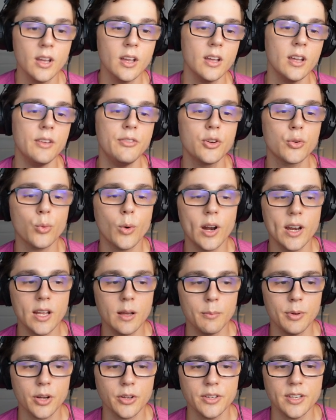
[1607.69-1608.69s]
If you're running a
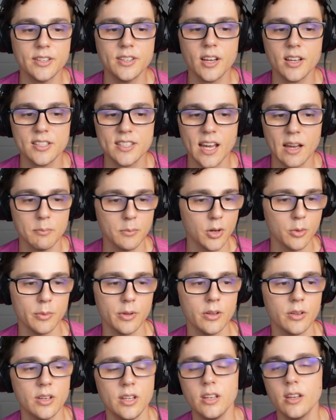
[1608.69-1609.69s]
build that does have
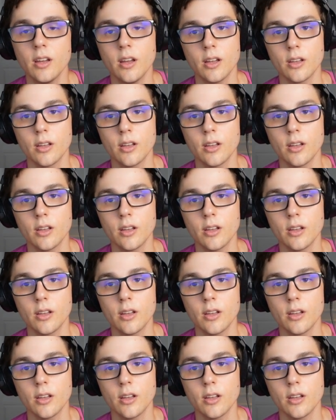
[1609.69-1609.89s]
mobility,